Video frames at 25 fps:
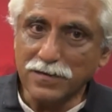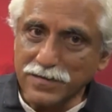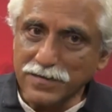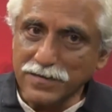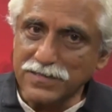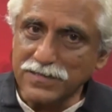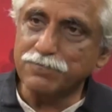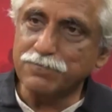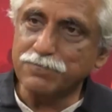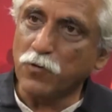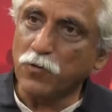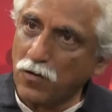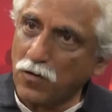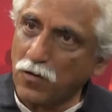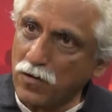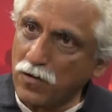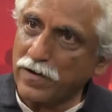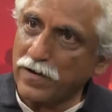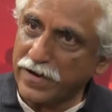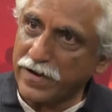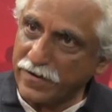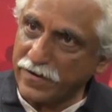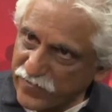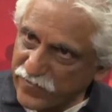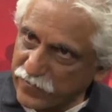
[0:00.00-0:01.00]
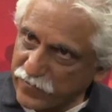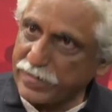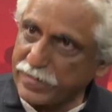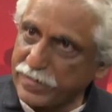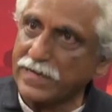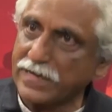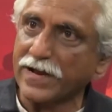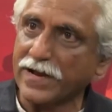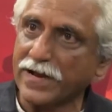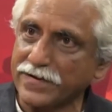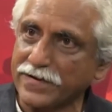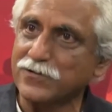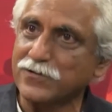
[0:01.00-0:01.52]
There's more heft
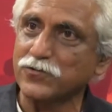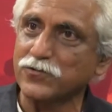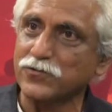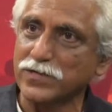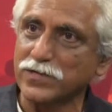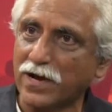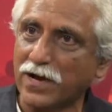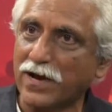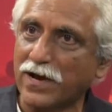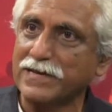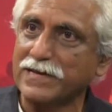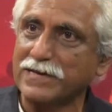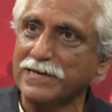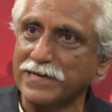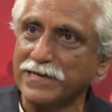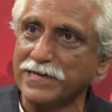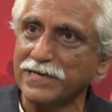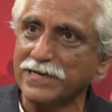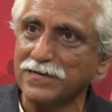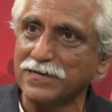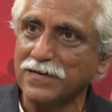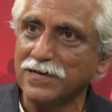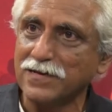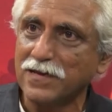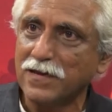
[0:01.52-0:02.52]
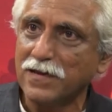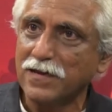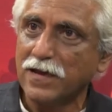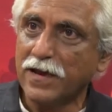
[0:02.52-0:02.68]
being added to the I-League.